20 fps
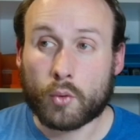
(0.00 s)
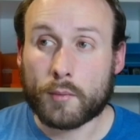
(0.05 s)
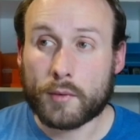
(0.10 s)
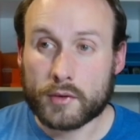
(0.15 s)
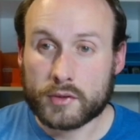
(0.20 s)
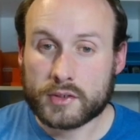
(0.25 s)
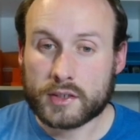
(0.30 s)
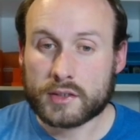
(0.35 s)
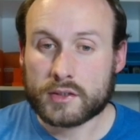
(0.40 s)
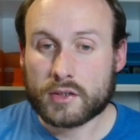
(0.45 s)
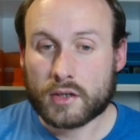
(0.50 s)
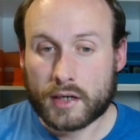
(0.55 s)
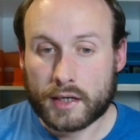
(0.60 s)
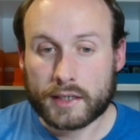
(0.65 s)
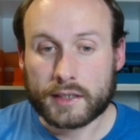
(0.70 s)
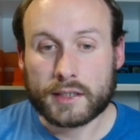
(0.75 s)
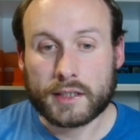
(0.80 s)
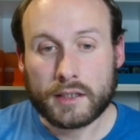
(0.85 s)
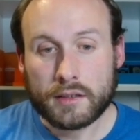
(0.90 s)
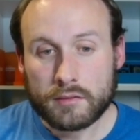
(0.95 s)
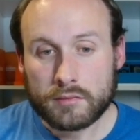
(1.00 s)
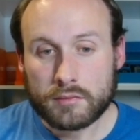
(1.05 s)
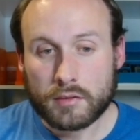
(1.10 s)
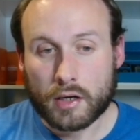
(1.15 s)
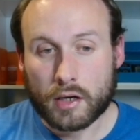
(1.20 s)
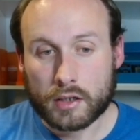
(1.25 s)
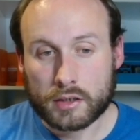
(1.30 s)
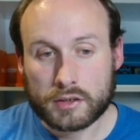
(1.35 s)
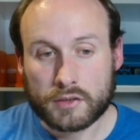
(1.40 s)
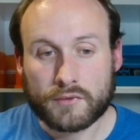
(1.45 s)
almost entirely
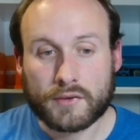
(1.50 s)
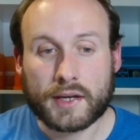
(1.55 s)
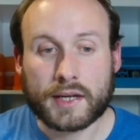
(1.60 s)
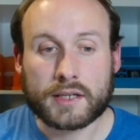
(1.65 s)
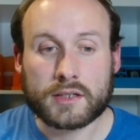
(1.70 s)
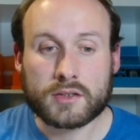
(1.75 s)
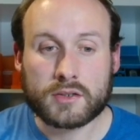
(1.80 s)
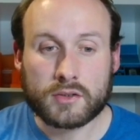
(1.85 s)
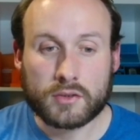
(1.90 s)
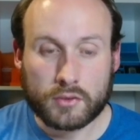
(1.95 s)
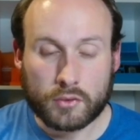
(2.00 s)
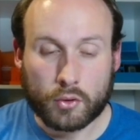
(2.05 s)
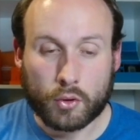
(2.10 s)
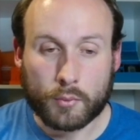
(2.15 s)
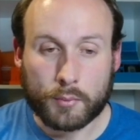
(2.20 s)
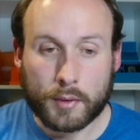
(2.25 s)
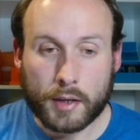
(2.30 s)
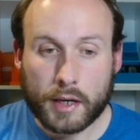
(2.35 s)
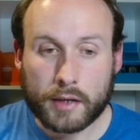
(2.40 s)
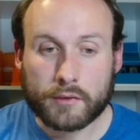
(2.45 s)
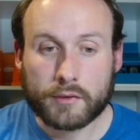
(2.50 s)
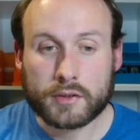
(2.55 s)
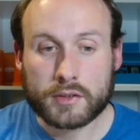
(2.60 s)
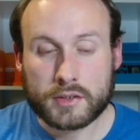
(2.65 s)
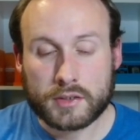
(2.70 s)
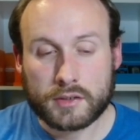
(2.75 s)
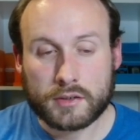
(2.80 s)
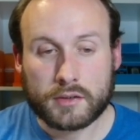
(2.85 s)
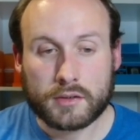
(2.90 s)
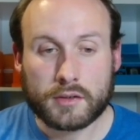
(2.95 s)
artifacts or
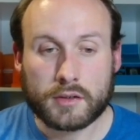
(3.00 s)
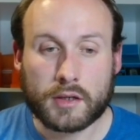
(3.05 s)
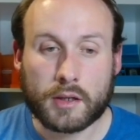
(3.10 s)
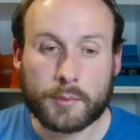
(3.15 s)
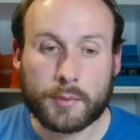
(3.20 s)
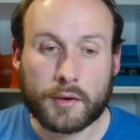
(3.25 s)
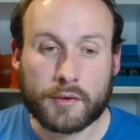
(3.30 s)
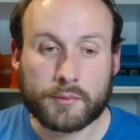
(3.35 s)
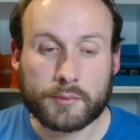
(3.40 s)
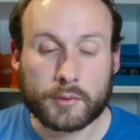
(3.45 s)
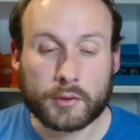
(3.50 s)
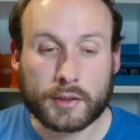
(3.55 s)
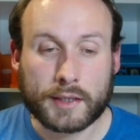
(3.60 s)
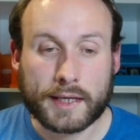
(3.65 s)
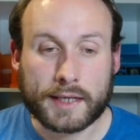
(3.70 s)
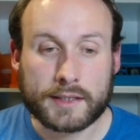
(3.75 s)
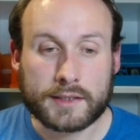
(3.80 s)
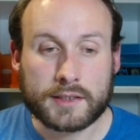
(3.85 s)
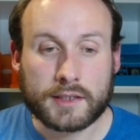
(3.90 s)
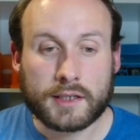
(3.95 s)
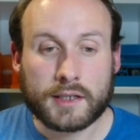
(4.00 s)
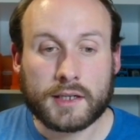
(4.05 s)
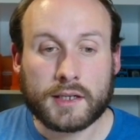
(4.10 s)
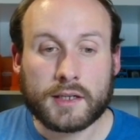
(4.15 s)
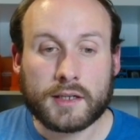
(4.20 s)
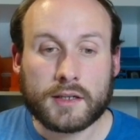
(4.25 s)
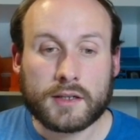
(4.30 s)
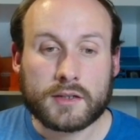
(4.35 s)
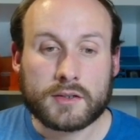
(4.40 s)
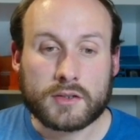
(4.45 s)
pirates, apart from your lands.
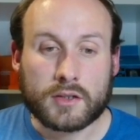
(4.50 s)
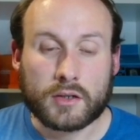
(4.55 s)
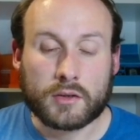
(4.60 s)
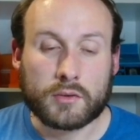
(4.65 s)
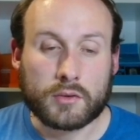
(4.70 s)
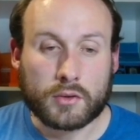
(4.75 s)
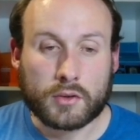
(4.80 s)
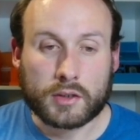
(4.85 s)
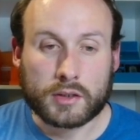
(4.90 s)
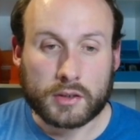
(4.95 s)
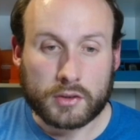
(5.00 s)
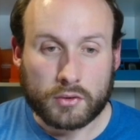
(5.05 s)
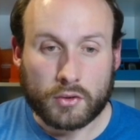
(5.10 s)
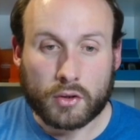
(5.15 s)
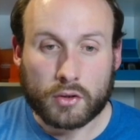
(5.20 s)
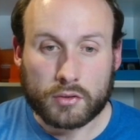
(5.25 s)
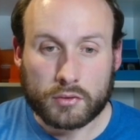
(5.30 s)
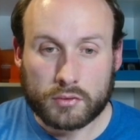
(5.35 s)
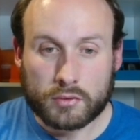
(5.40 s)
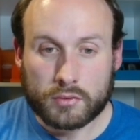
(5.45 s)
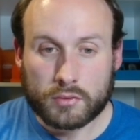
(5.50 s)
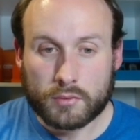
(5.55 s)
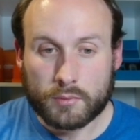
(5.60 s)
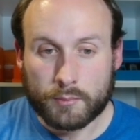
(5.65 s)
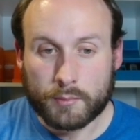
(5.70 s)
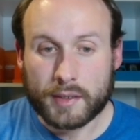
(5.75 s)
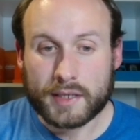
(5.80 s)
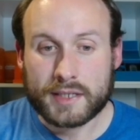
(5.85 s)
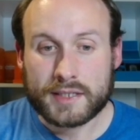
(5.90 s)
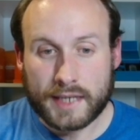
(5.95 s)
So you're going to not
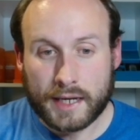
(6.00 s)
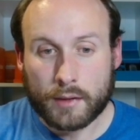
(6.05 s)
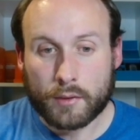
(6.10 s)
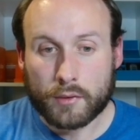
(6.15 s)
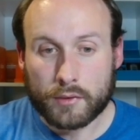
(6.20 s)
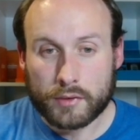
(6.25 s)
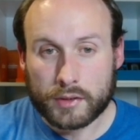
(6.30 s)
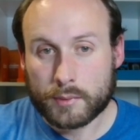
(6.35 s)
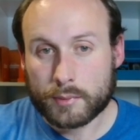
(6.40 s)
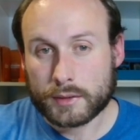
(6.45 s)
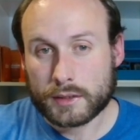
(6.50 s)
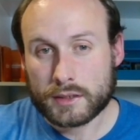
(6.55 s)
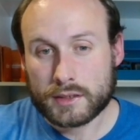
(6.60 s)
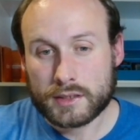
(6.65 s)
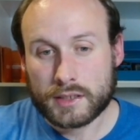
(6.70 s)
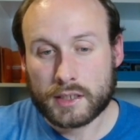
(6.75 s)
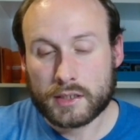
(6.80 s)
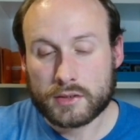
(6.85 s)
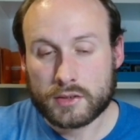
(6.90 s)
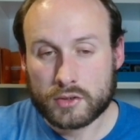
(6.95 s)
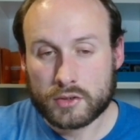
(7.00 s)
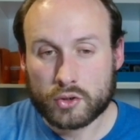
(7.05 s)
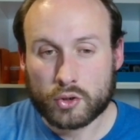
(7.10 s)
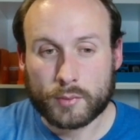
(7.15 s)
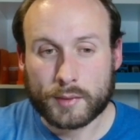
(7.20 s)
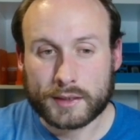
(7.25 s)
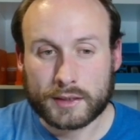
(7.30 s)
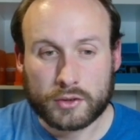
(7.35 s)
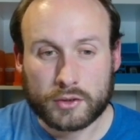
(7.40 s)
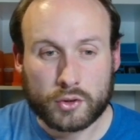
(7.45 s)
miss out on the ability because a
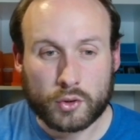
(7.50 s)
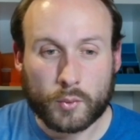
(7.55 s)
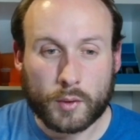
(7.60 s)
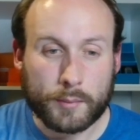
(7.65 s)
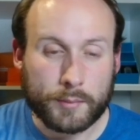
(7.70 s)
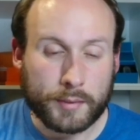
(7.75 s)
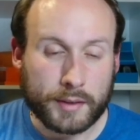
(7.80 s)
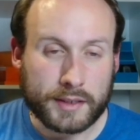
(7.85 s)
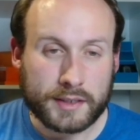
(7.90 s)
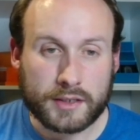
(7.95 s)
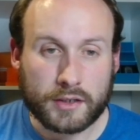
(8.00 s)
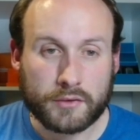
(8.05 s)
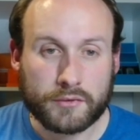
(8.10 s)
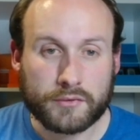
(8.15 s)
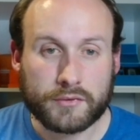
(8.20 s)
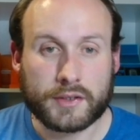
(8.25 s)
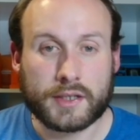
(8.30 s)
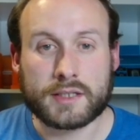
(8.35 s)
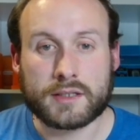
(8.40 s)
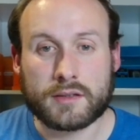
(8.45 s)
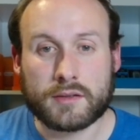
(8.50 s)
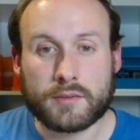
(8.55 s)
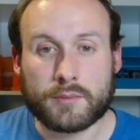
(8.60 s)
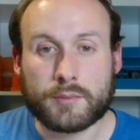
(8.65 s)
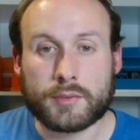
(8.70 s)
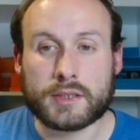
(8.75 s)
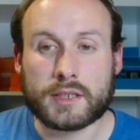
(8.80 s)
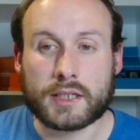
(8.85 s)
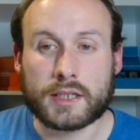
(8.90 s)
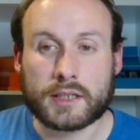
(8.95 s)
2 mana 2/1 by itself isn't
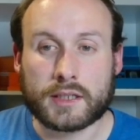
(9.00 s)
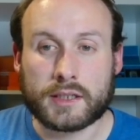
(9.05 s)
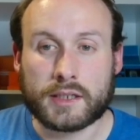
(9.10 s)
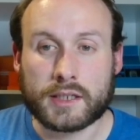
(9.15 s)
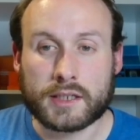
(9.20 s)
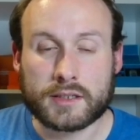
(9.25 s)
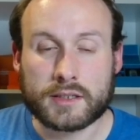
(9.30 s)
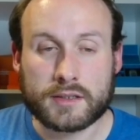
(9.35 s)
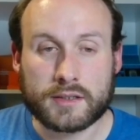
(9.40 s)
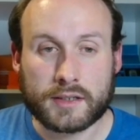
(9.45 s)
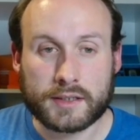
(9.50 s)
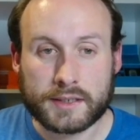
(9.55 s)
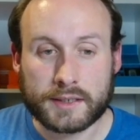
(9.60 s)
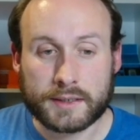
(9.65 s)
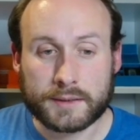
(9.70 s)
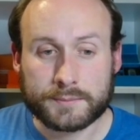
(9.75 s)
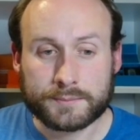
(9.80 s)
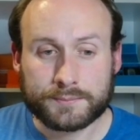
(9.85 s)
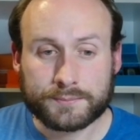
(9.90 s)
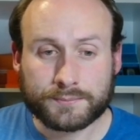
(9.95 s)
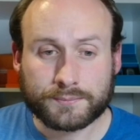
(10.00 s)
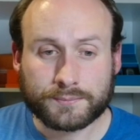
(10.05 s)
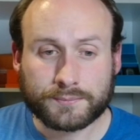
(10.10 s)
particularly exciting.